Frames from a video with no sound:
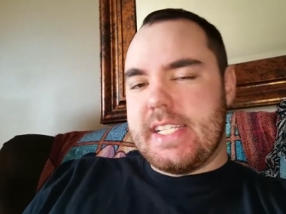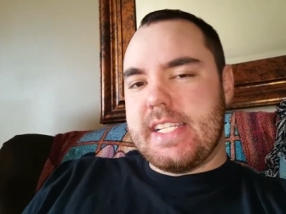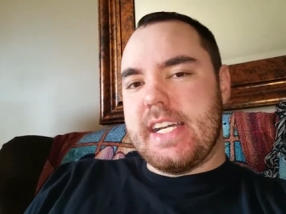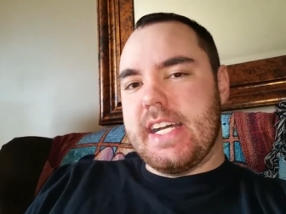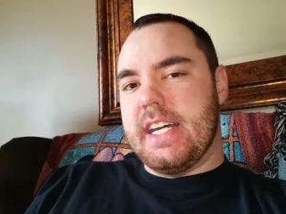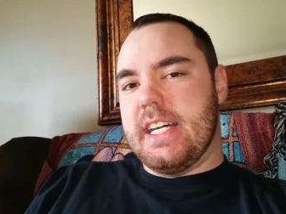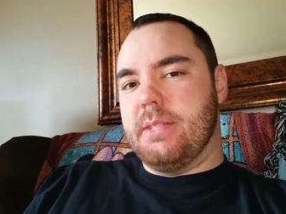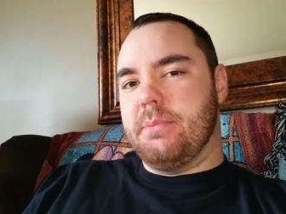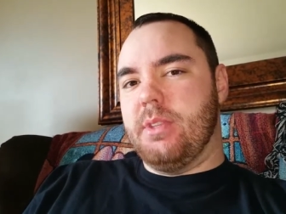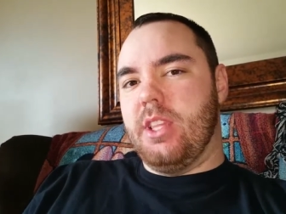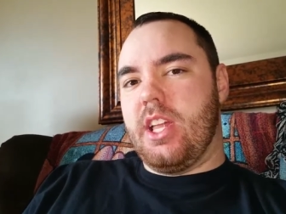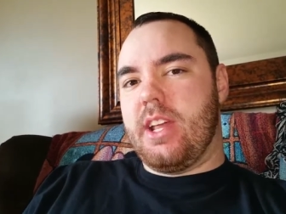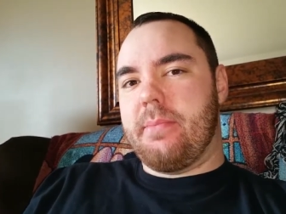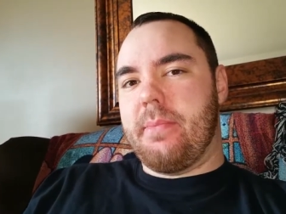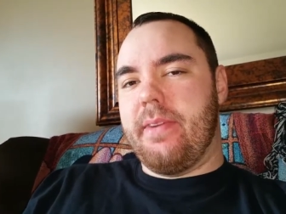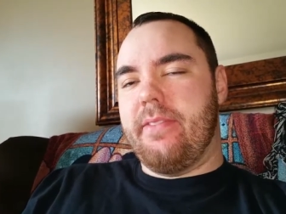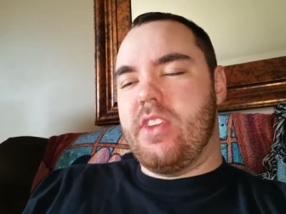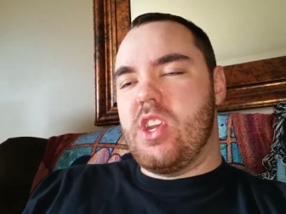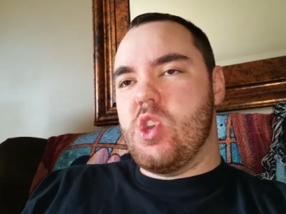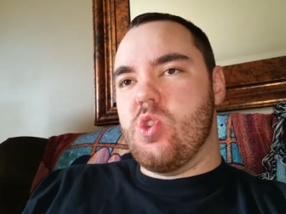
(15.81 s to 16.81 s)
Um, a lot of
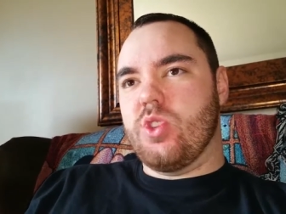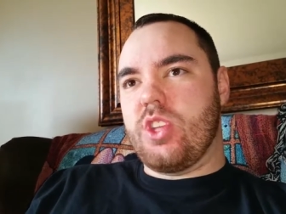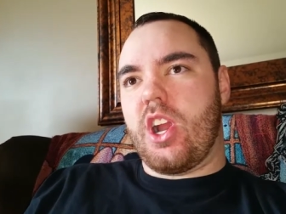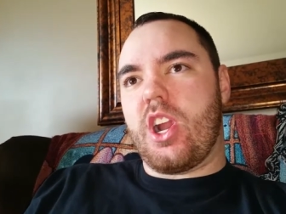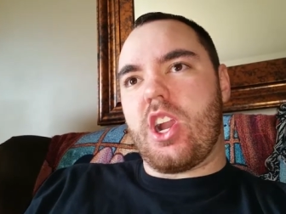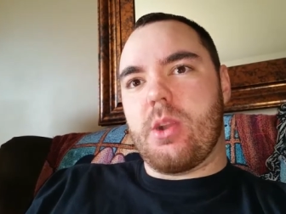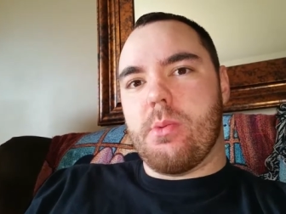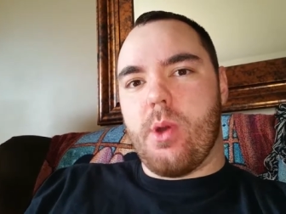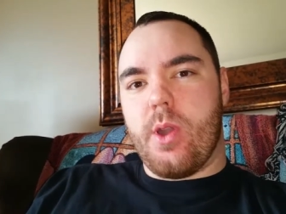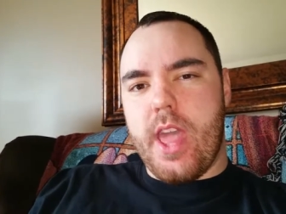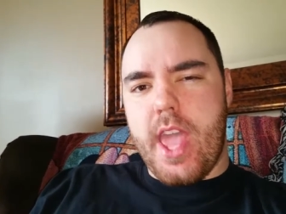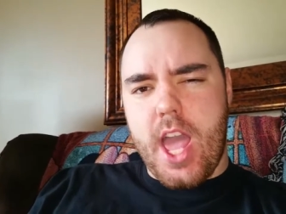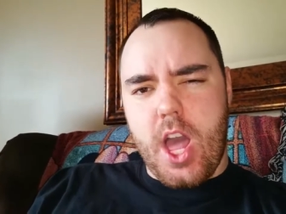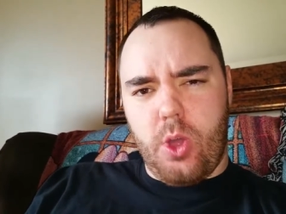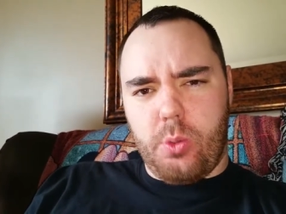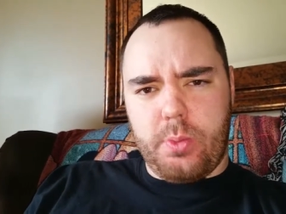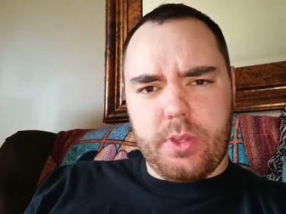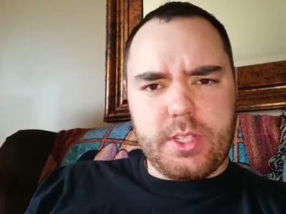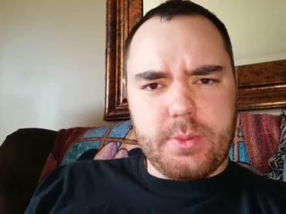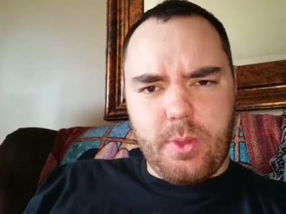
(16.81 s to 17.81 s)
my videos are about
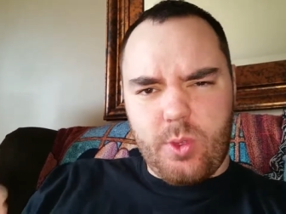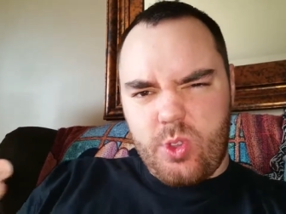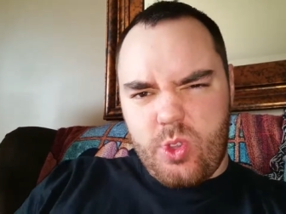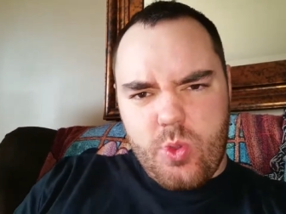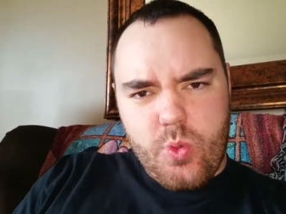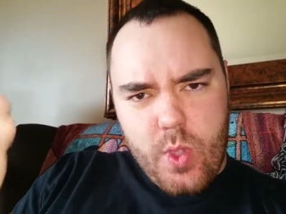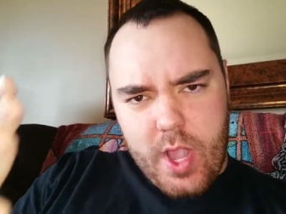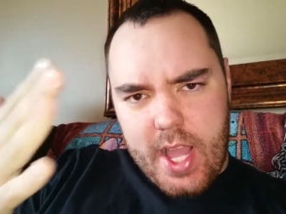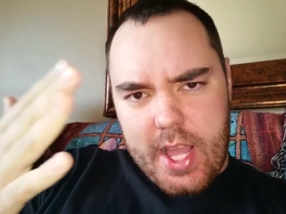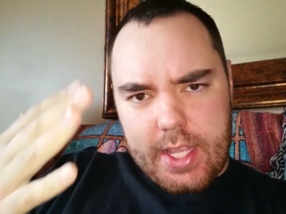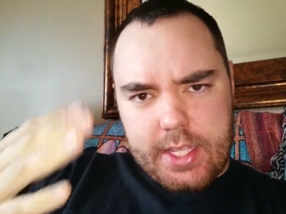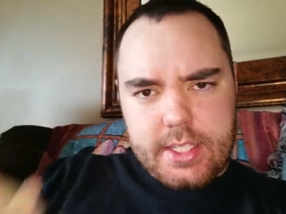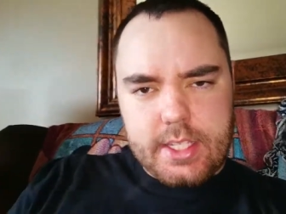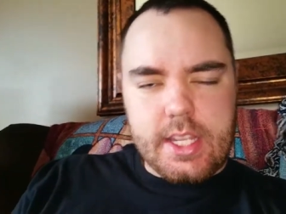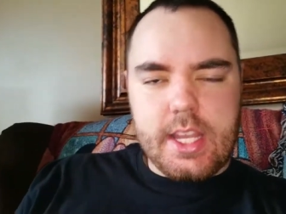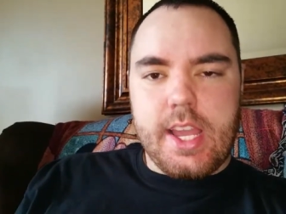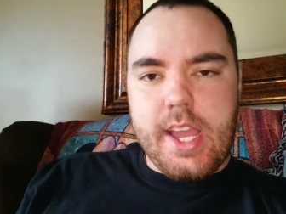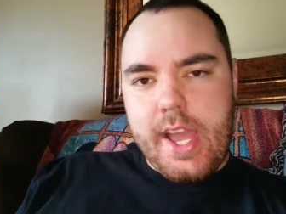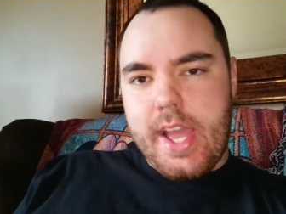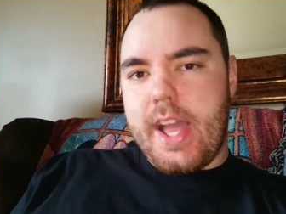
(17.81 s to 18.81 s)
help, it's about you guys.
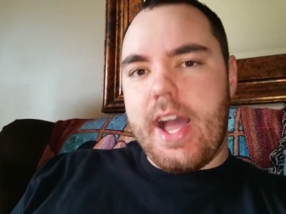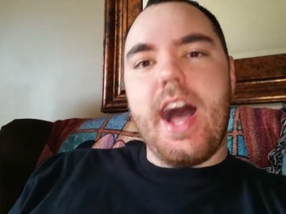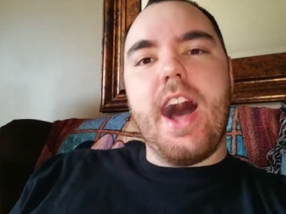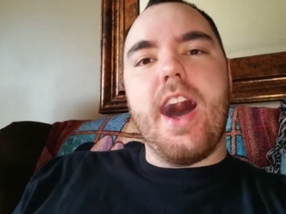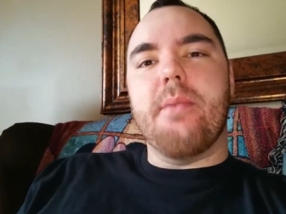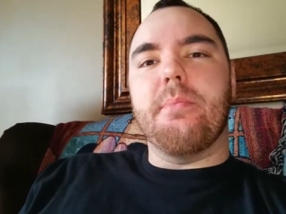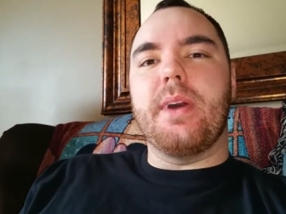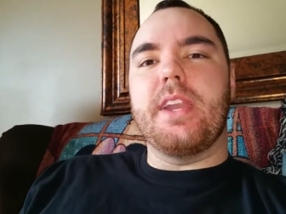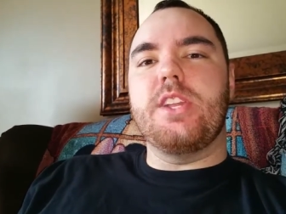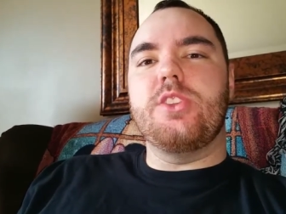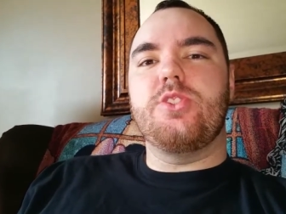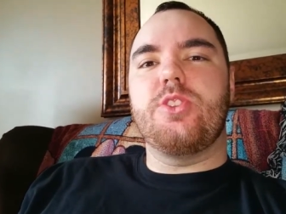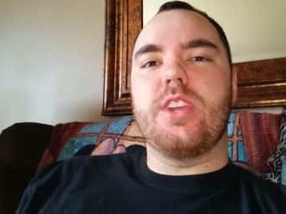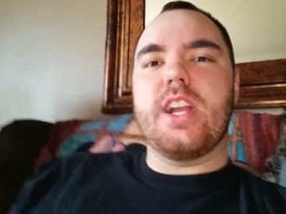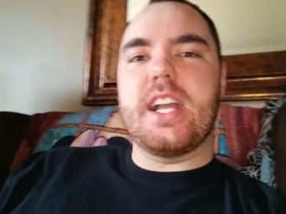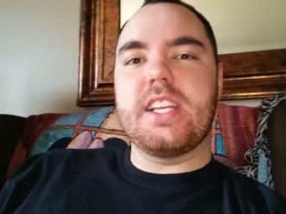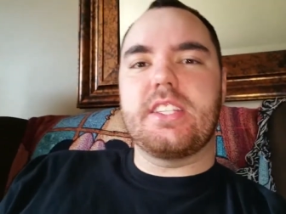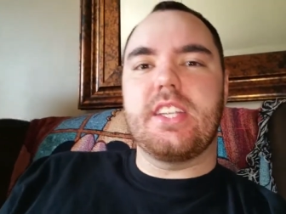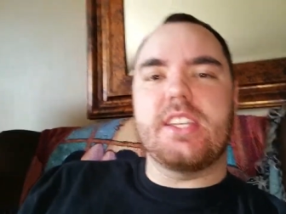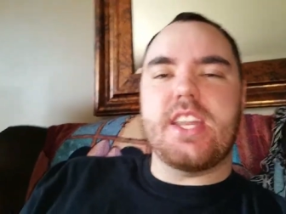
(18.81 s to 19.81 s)
Um, I need you
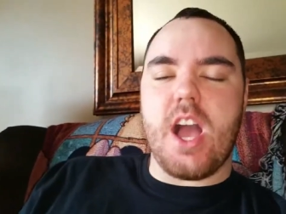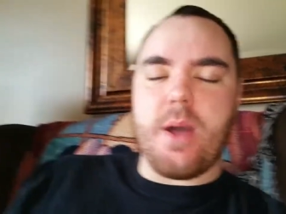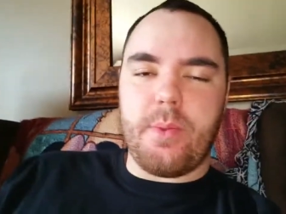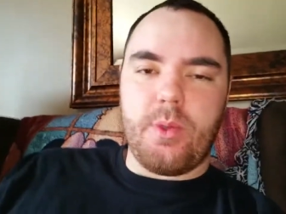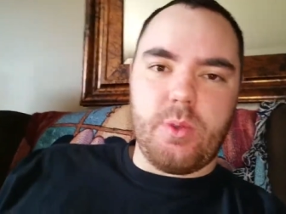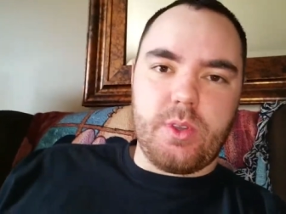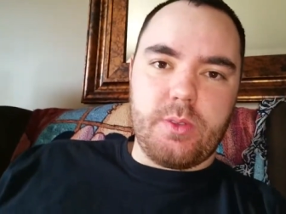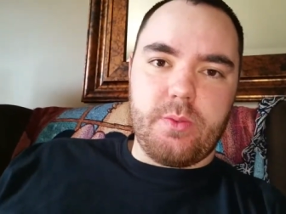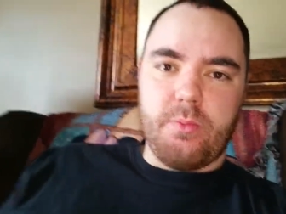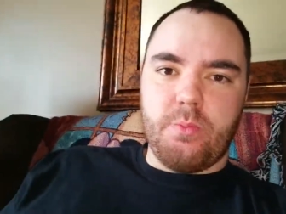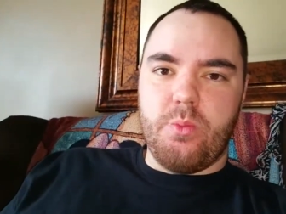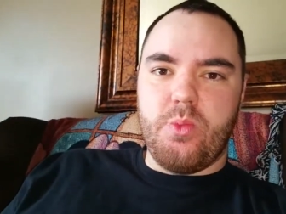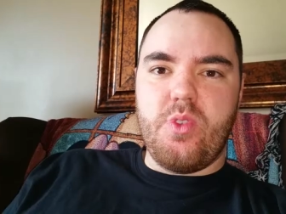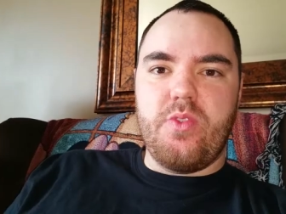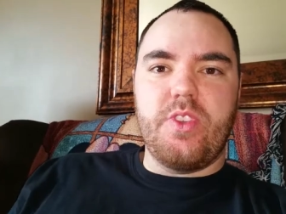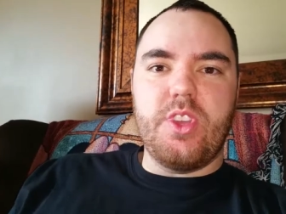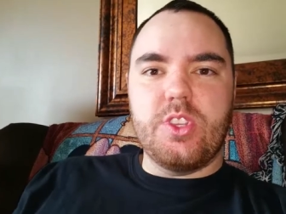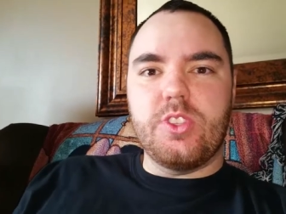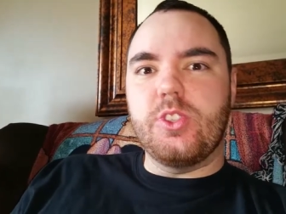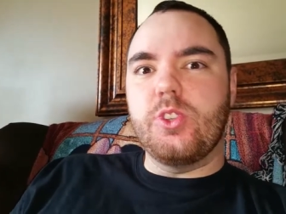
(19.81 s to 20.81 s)
guys to tell me what
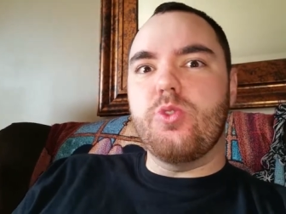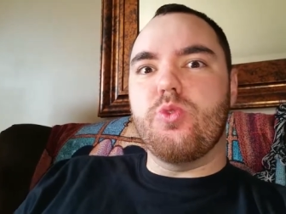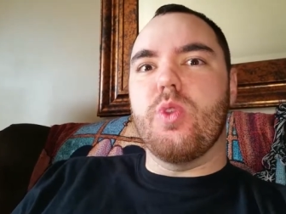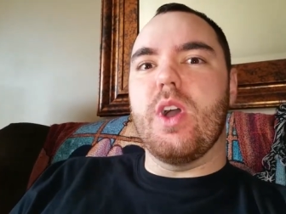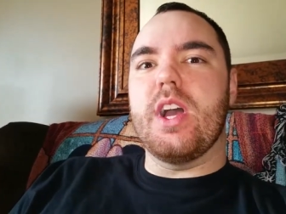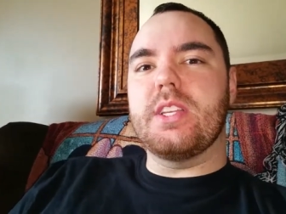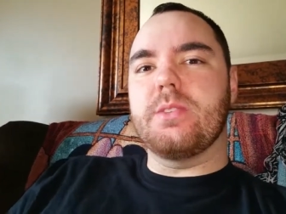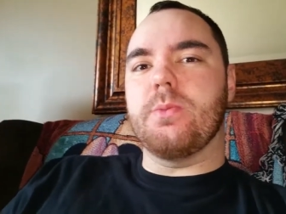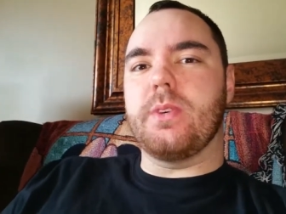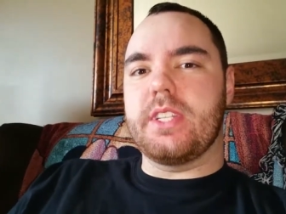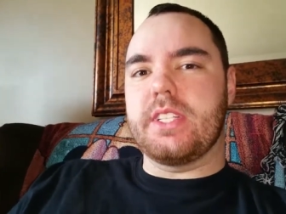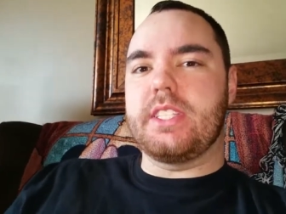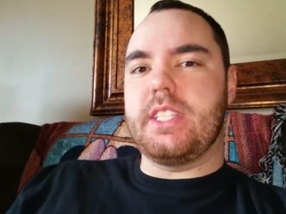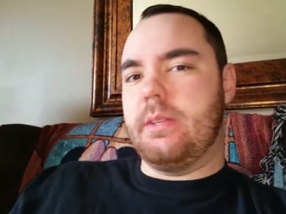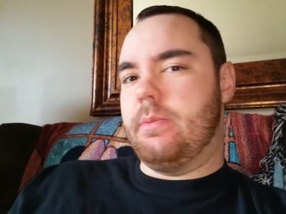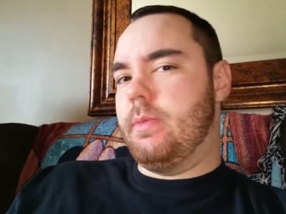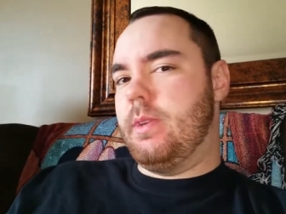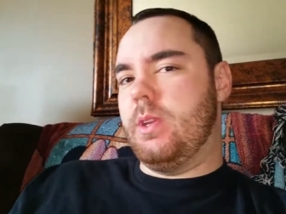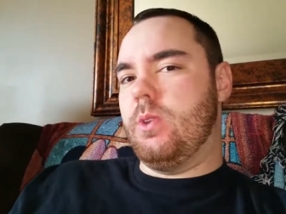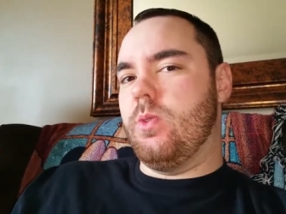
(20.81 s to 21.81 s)
movies you guys want to
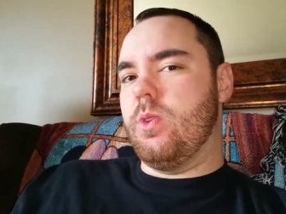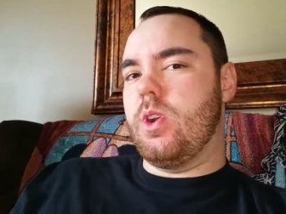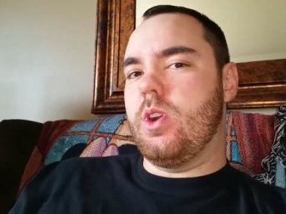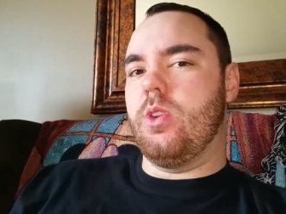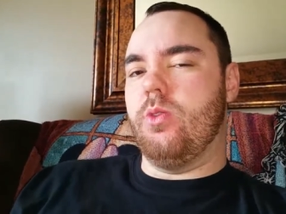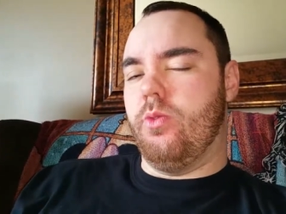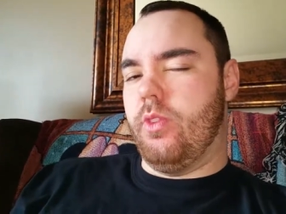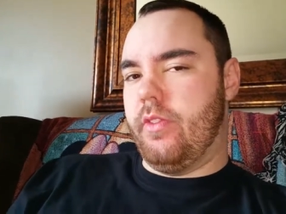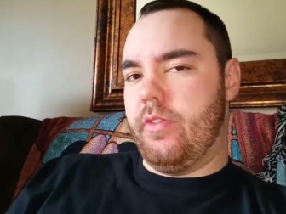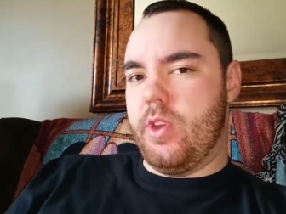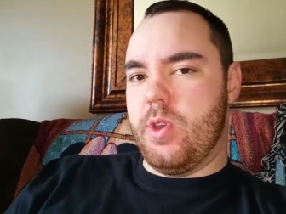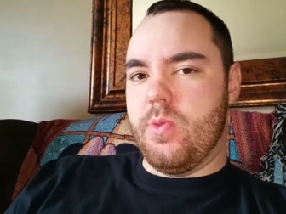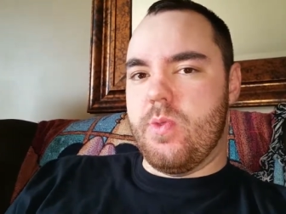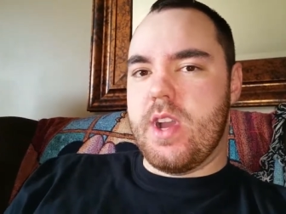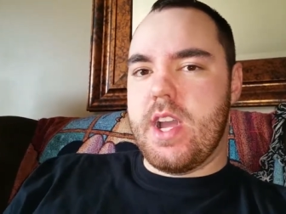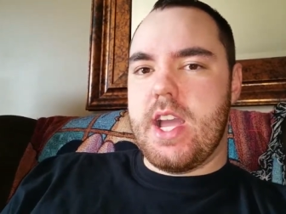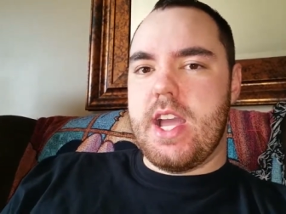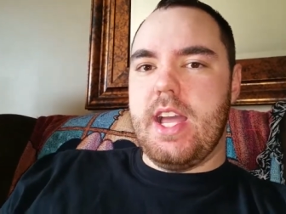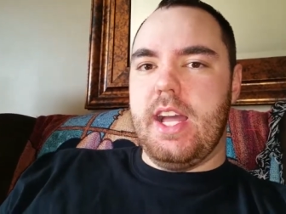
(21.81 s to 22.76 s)
see me review.